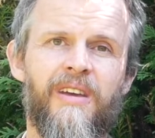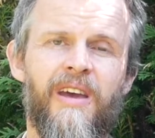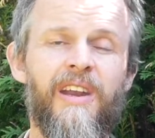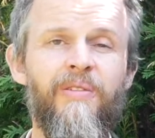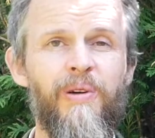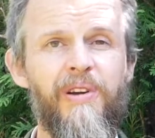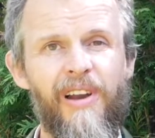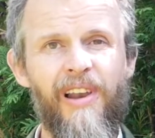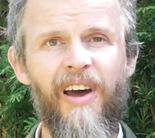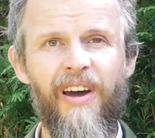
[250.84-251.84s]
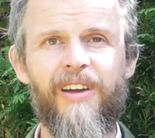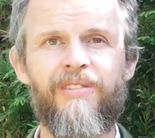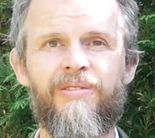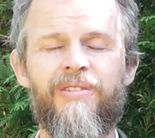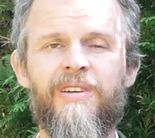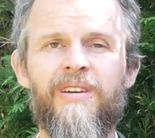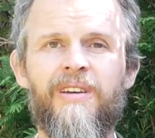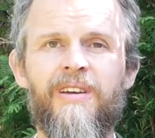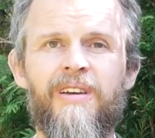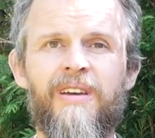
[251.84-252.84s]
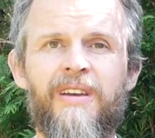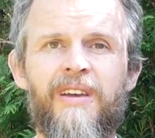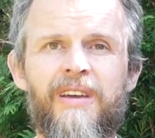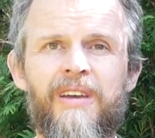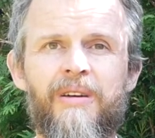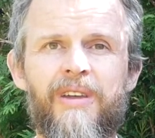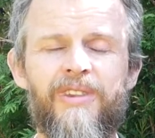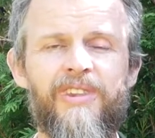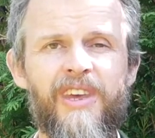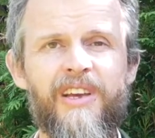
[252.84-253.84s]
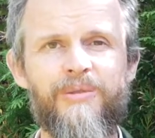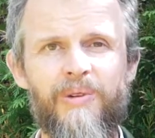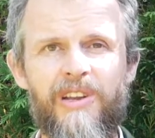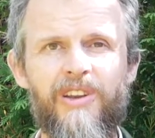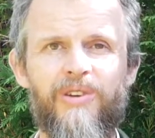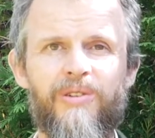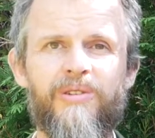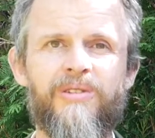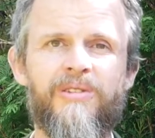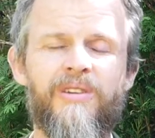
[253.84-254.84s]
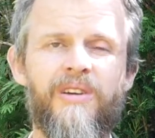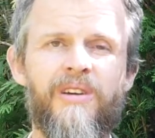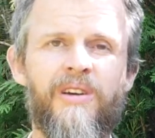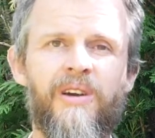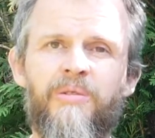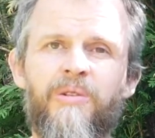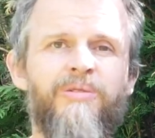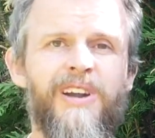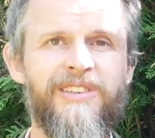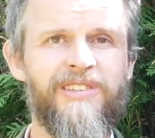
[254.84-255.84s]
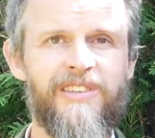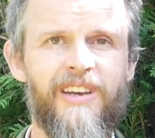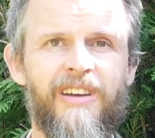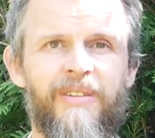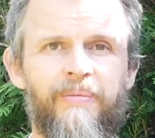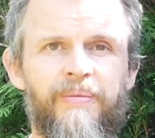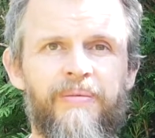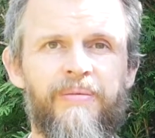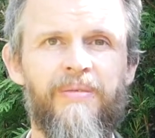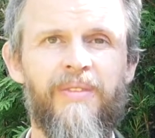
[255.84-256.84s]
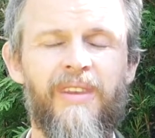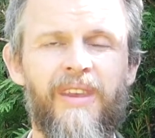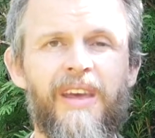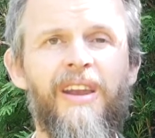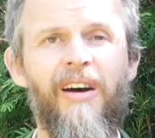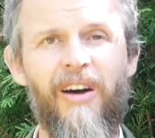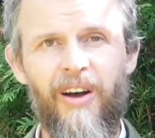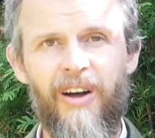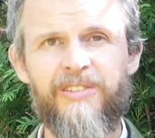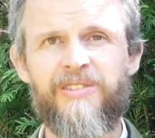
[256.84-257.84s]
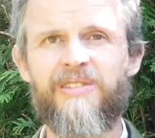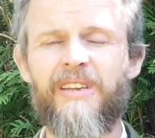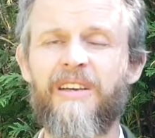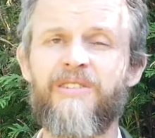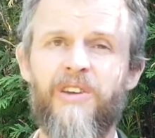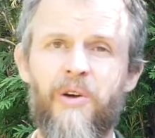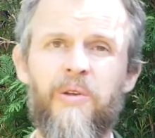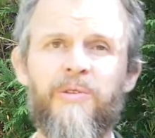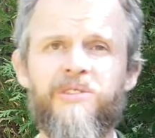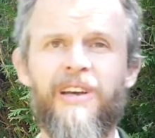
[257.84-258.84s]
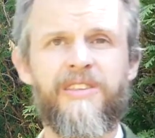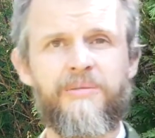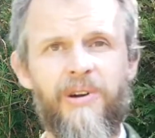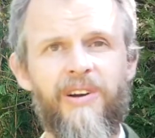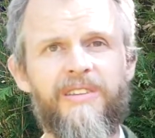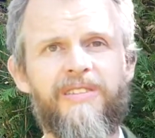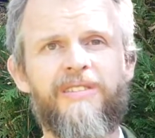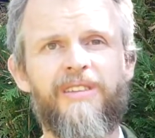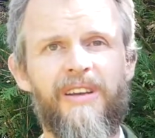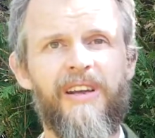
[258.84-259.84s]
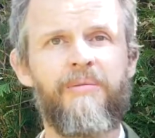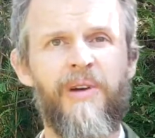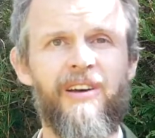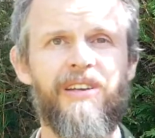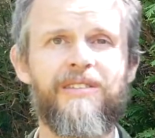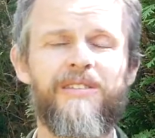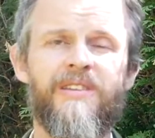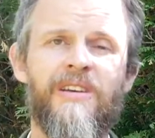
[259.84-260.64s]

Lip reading: And if we're alive, the things we lose will register in our hearts, our souls, our spirits, and our minds.